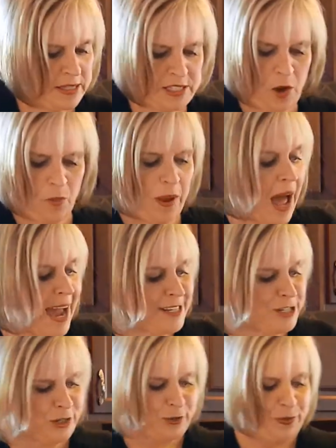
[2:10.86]
So what
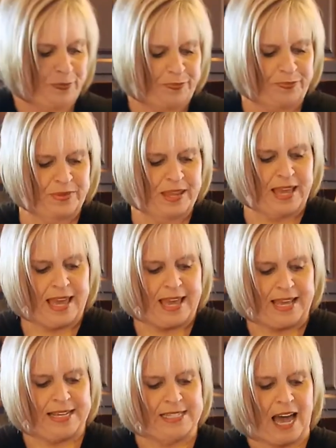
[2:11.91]
I do
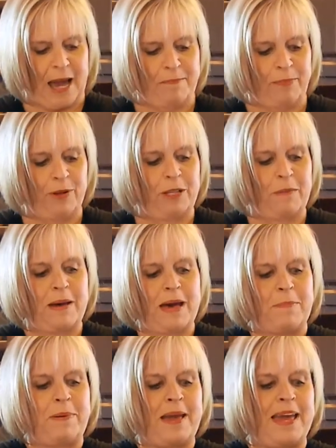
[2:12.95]
is I pull them
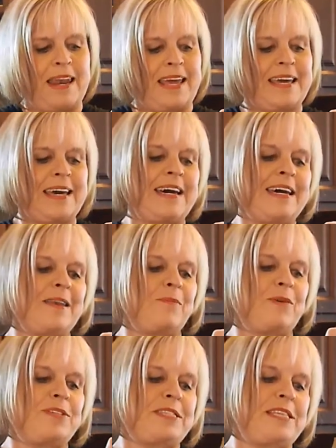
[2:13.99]
up and I cut them
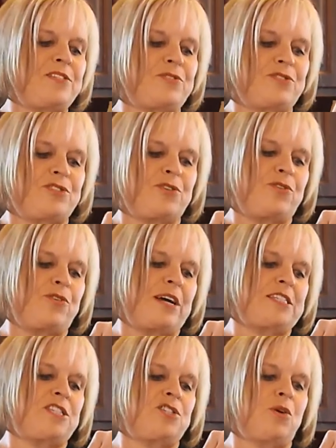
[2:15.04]
with scissors so they're
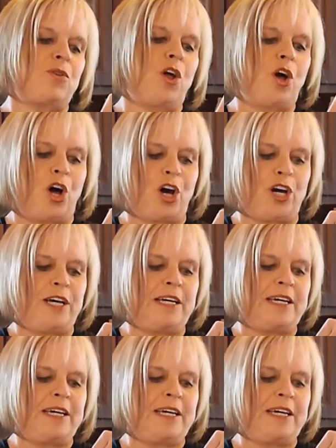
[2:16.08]
not so long.